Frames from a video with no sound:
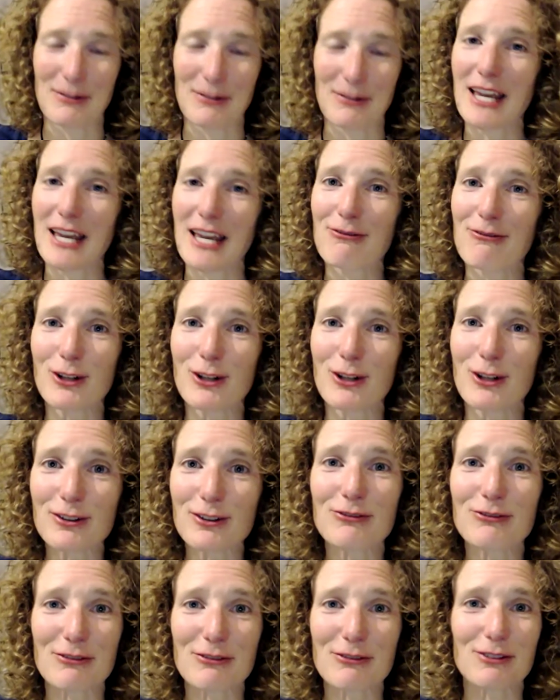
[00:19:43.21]
We have lots
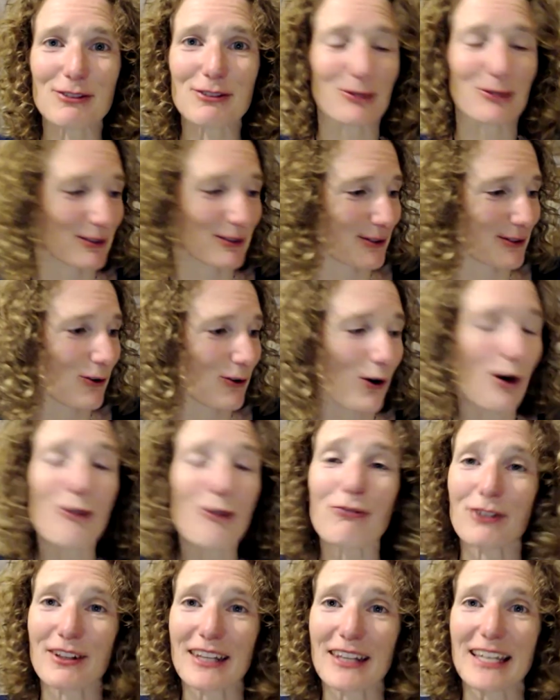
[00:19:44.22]
of different ones to
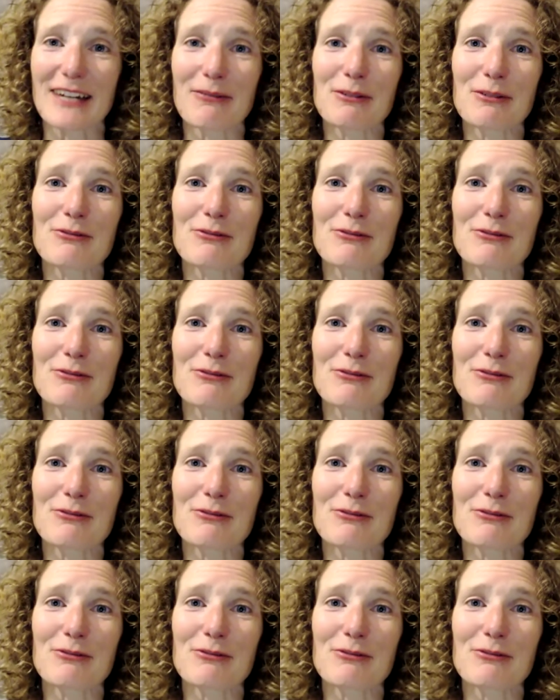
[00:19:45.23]
offer there.